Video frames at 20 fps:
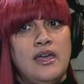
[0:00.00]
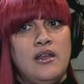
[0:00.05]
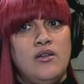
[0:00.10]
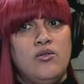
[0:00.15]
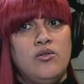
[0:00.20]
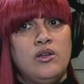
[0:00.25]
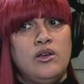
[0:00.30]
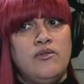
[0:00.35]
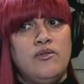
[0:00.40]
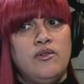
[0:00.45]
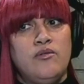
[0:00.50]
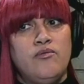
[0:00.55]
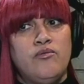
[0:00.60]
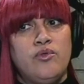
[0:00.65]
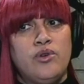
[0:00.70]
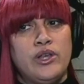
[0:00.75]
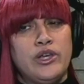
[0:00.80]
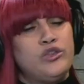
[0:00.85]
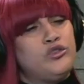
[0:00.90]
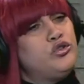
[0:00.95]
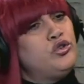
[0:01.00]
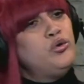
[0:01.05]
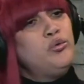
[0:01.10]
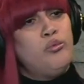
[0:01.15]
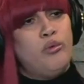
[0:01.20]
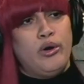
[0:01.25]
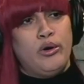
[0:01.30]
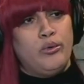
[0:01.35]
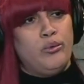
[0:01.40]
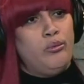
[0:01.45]
don't even really do
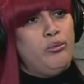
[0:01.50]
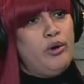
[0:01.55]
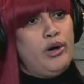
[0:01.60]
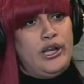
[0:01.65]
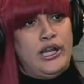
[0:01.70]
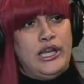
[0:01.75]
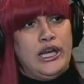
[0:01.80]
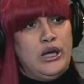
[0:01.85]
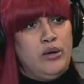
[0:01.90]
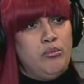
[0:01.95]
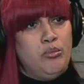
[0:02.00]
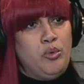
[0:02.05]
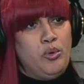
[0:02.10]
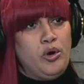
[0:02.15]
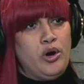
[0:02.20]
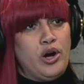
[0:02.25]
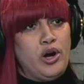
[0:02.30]
one-on-one anymore.